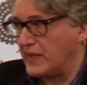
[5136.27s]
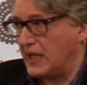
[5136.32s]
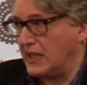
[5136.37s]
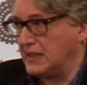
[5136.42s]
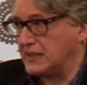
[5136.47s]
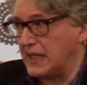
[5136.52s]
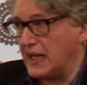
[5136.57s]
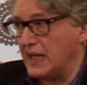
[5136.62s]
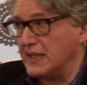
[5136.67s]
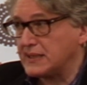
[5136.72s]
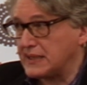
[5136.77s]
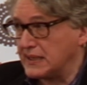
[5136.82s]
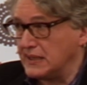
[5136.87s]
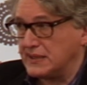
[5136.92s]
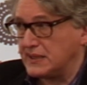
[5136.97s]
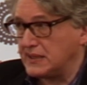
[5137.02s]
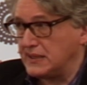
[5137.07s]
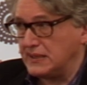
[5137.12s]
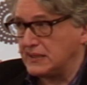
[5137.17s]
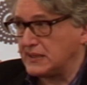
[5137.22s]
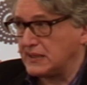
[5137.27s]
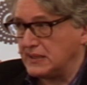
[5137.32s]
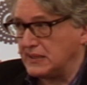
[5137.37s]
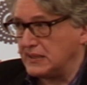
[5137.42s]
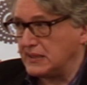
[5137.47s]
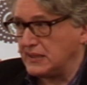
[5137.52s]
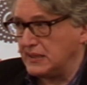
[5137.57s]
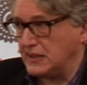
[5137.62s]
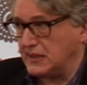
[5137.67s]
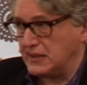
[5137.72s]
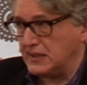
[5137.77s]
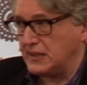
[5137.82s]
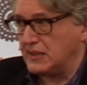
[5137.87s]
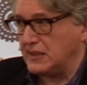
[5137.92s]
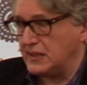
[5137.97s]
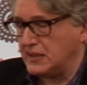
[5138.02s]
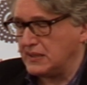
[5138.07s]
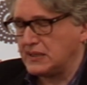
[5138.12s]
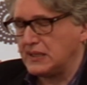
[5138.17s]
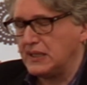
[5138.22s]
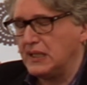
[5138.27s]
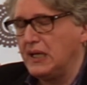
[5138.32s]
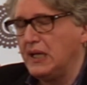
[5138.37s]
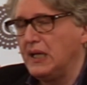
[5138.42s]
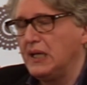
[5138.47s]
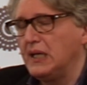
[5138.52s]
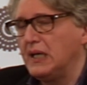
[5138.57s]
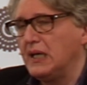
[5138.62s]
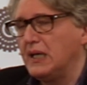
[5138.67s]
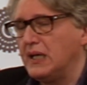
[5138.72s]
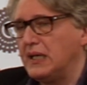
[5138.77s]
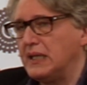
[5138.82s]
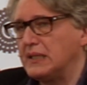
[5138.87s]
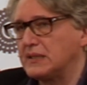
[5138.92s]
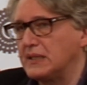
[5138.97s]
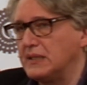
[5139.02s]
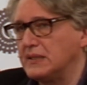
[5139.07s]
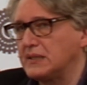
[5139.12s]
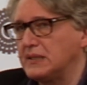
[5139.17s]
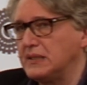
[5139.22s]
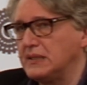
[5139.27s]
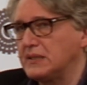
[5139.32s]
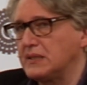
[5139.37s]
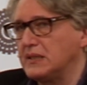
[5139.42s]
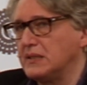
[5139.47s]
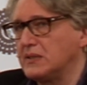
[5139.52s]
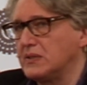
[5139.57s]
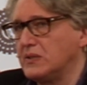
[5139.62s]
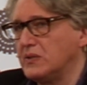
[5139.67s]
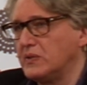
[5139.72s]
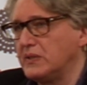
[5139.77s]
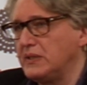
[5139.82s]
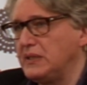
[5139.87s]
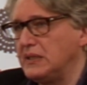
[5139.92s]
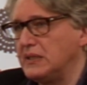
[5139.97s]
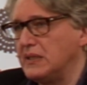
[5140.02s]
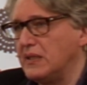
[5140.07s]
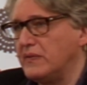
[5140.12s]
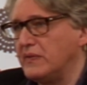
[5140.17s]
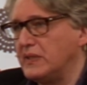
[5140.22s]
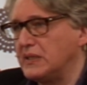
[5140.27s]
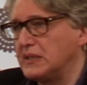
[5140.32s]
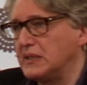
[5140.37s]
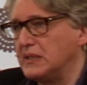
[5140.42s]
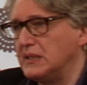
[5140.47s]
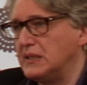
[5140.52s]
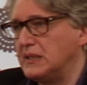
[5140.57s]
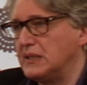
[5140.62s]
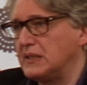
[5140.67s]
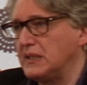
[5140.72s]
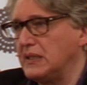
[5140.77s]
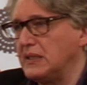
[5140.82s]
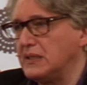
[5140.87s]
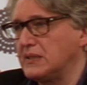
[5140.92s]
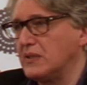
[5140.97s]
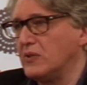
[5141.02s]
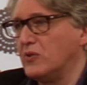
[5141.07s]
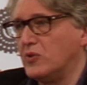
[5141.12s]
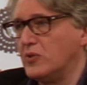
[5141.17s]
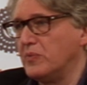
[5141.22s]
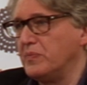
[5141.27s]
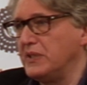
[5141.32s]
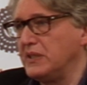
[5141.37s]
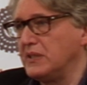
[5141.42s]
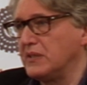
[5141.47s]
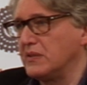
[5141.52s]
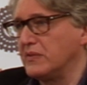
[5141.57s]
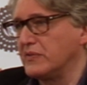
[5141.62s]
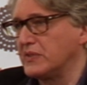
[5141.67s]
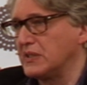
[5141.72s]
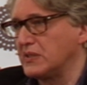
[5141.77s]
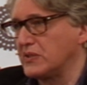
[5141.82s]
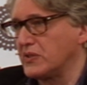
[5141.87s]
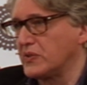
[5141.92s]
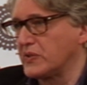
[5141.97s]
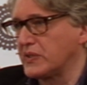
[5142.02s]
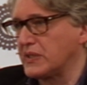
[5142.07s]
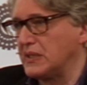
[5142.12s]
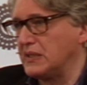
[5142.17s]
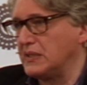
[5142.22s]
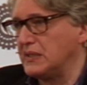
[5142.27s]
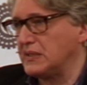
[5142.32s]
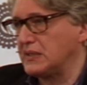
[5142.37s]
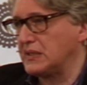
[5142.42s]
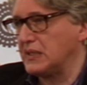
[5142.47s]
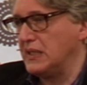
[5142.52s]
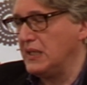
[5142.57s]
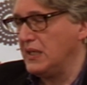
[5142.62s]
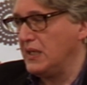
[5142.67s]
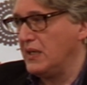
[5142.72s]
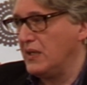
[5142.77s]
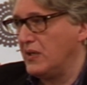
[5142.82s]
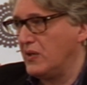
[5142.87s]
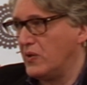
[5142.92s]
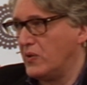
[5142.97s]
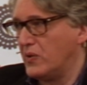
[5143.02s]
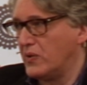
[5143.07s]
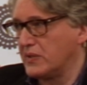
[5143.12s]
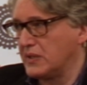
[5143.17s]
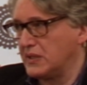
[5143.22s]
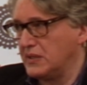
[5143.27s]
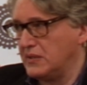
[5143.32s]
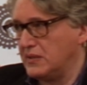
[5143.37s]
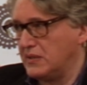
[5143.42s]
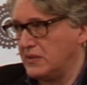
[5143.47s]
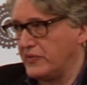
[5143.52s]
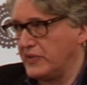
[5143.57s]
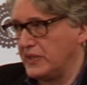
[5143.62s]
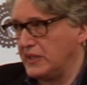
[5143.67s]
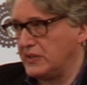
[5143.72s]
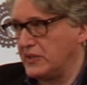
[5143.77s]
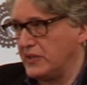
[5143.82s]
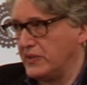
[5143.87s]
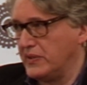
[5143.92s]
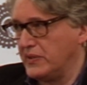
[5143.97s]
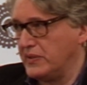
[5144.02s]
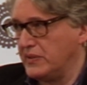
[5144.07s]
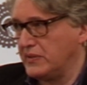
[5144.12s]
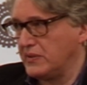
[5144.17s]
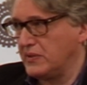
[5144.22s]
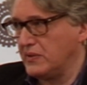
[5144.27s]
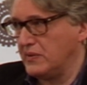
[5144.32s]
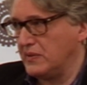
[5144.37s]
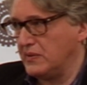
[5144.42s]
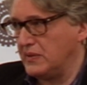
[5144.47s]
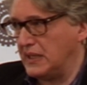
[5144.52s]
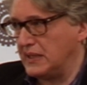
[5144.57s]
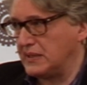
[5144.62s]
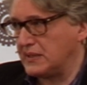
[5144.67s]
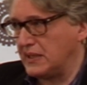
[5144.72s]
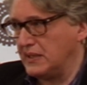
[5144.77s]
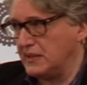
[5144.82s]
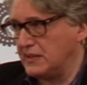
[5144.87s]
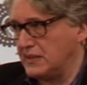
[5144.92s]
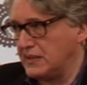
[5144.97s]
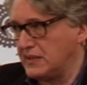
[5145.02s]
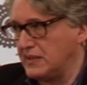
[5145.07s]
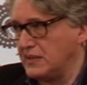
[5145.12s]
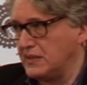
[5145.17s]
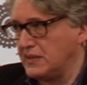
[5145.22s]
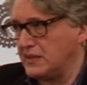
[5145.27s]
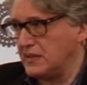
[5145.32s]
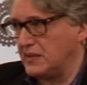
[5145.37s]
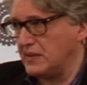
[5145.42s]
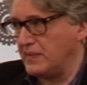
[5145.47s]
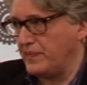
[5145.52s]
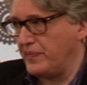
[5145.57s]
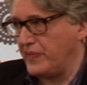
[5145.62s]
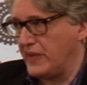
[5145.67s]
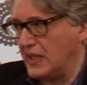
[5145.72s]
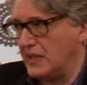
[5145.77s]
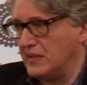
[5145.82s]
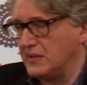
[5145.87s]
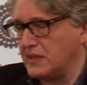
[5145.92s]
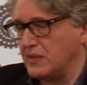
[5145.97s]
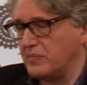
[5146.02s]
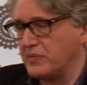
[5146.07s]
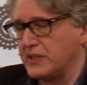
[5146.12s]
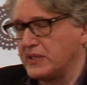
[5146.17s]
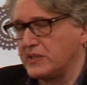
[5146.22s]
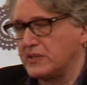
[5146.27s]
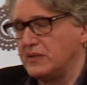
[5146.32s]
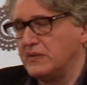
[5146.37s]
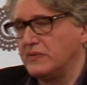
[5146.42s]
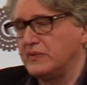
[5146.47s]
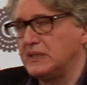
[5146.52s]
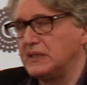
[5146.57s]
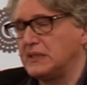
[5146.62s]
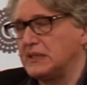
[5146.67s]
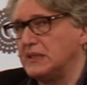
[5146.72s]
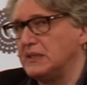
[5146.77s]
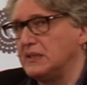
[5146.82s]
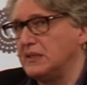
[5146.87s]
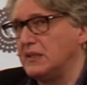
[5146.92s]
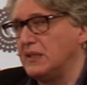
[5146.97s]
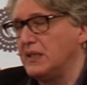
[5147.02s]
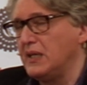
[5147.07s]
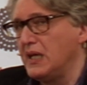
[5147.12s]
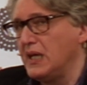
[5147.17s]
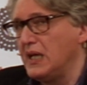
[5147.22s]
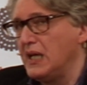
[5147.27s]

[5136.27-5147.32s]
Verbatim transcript: It's as consistent, yeah, as consistent to read avant-garde as the opening of the socialist order of return to asceticism and suppression of desire,